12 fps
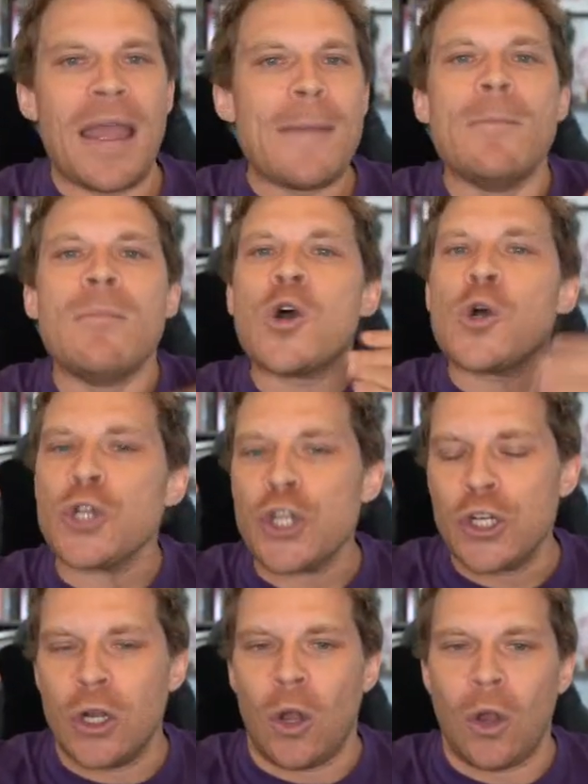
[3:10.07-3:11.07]

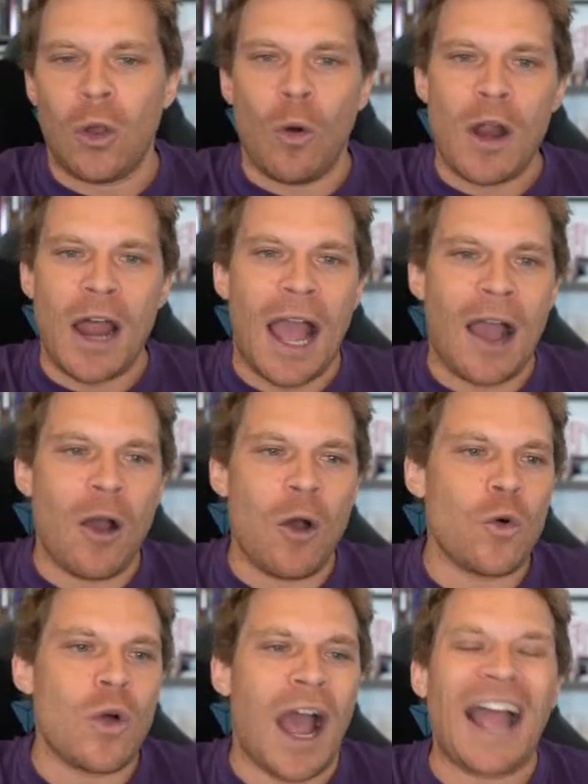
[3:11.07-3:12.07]
emotional or
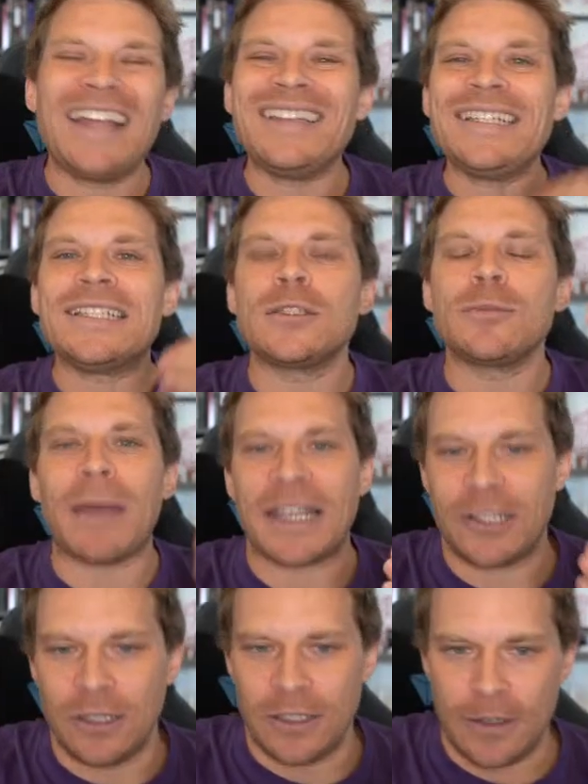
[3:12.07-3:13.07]
how highly
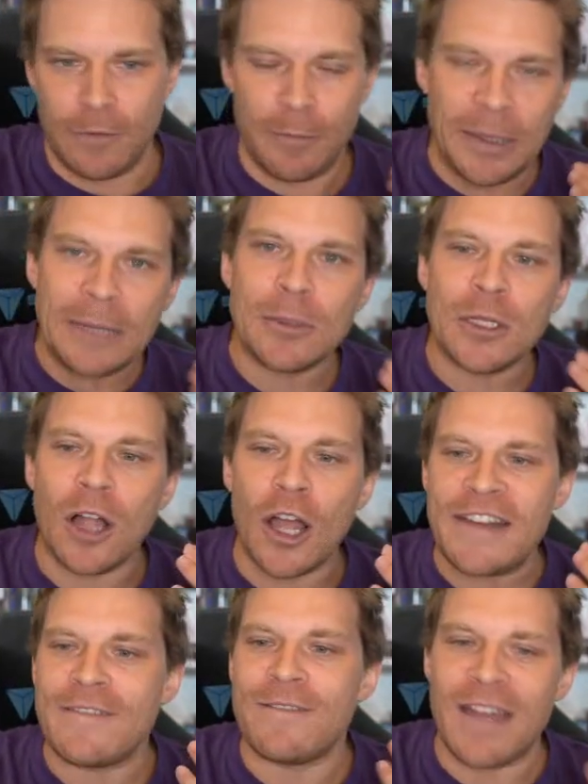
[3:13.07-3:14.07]
speculative people
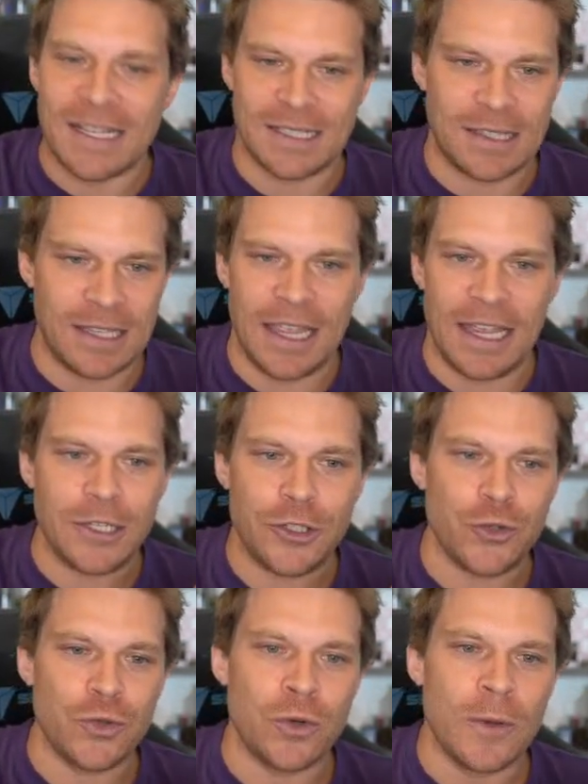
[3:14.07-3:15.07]
invest
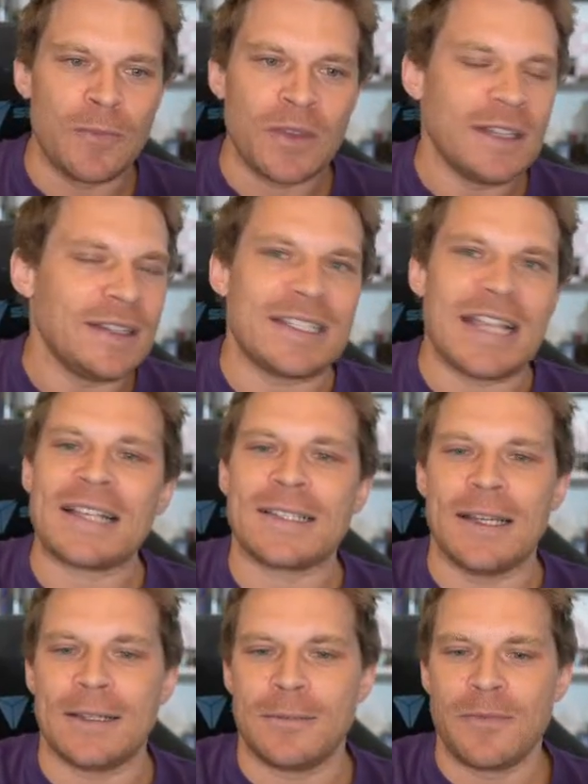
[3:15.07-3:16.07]
into this
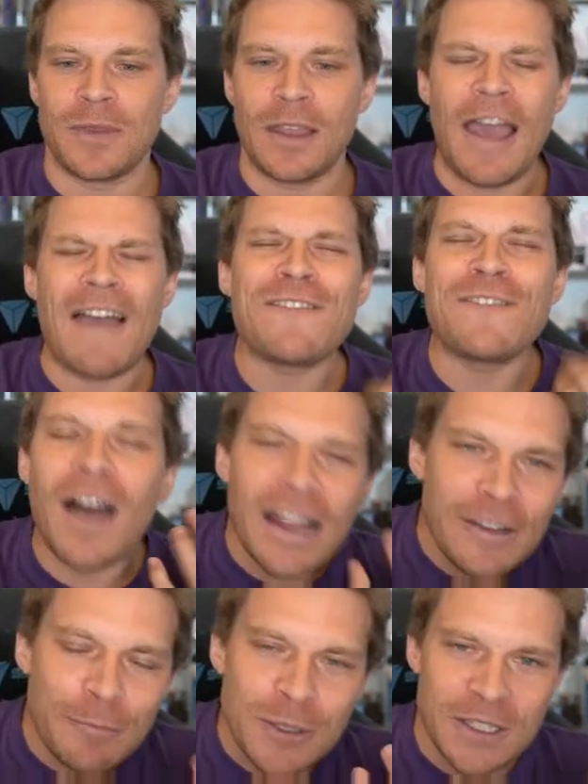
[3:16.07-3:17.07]
asset. A
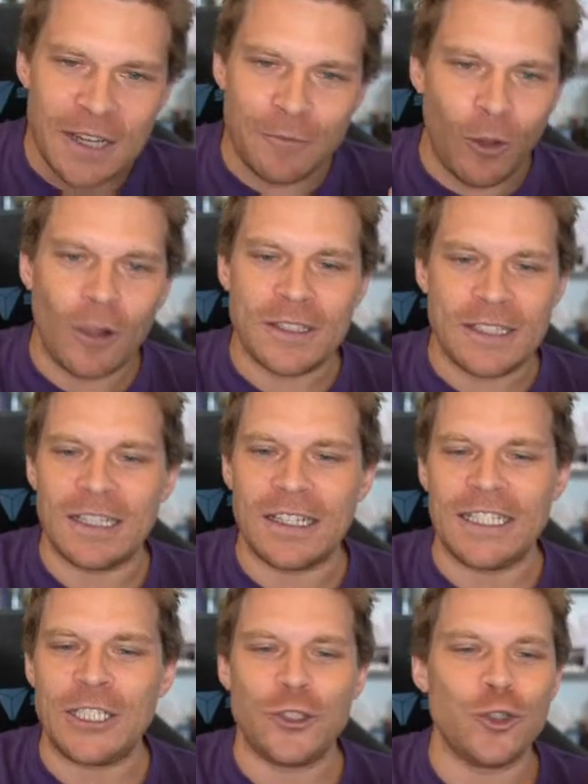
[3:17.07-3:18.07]
5%
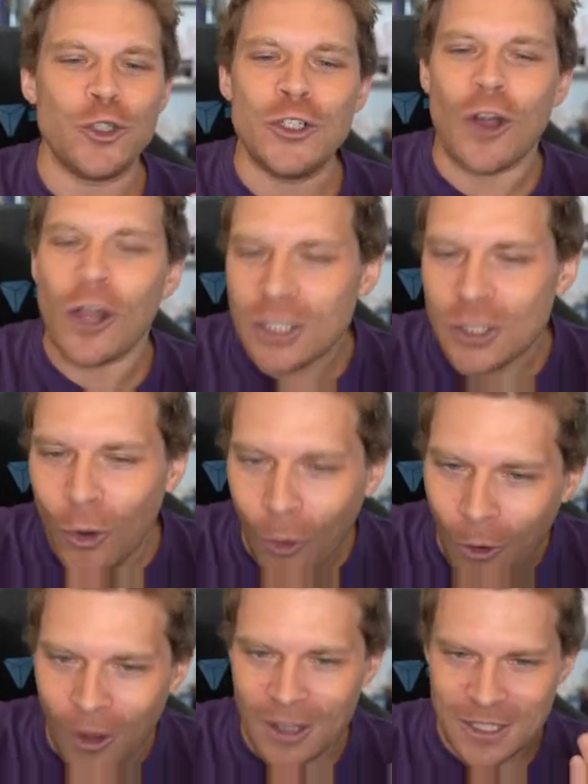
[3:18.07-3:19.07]
volatility should not
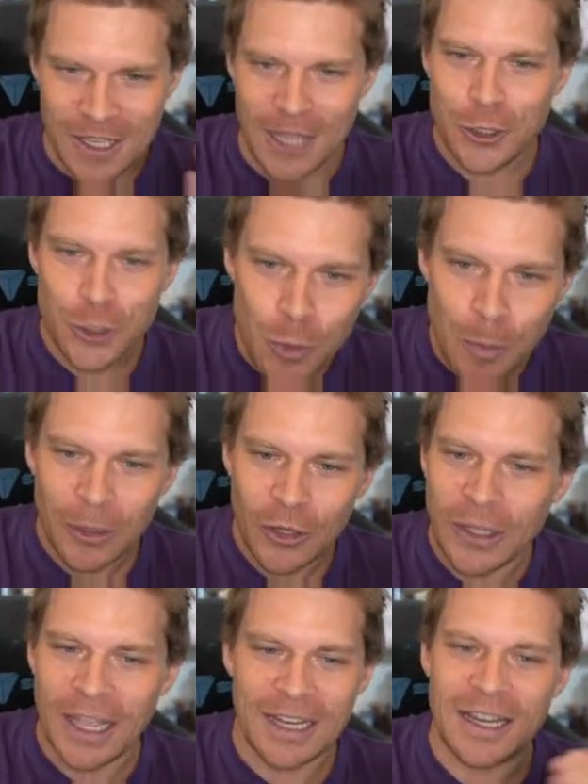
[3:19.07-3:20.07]
cause a 2
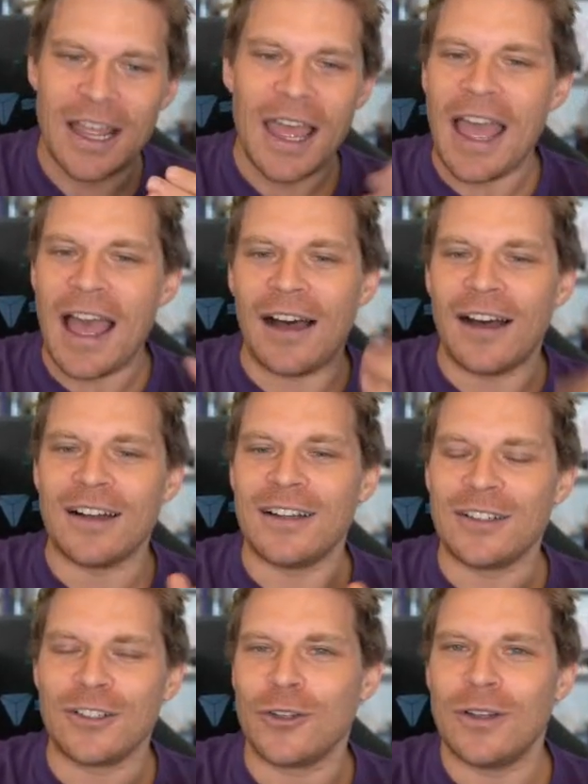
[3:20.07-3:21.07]
billion
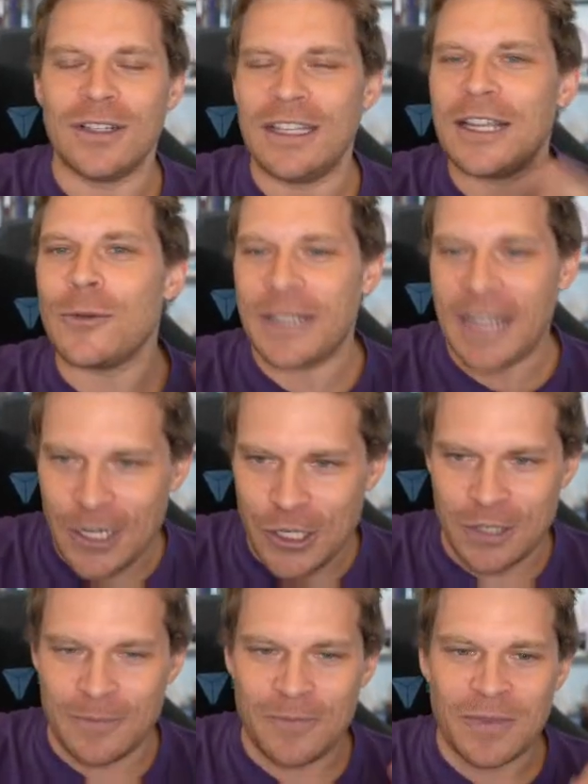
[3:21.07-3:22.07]

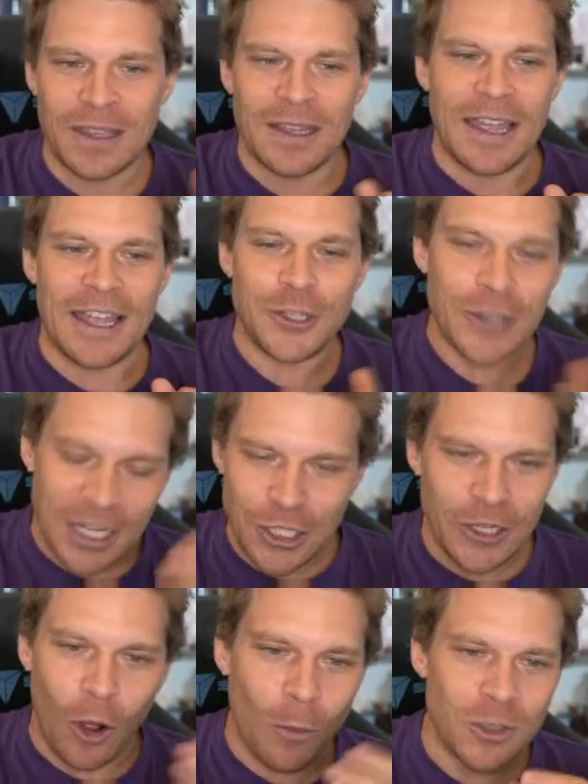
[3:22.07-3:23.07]
liquidation. It should
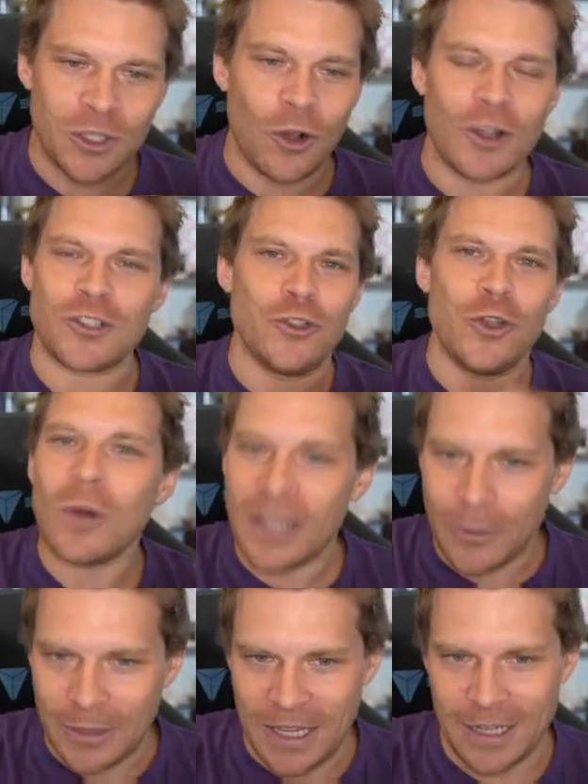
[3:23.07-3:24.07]
actually almost cause no
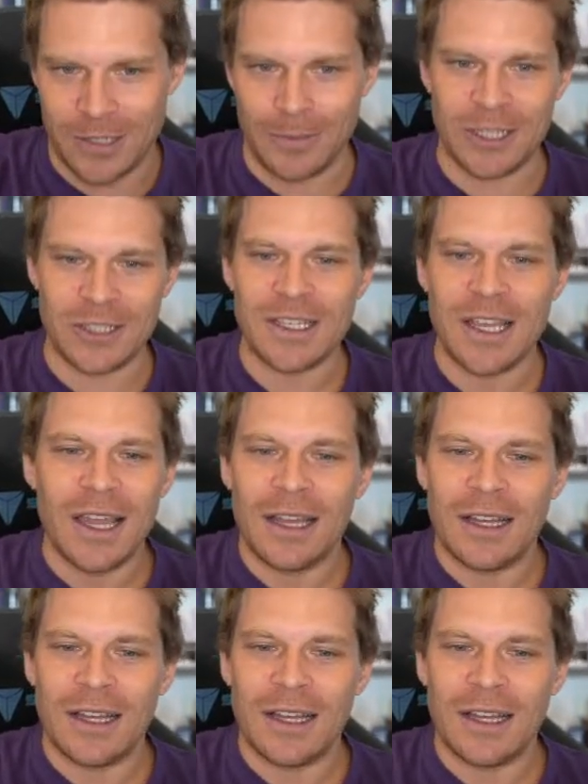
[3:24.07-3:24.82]
liquidation because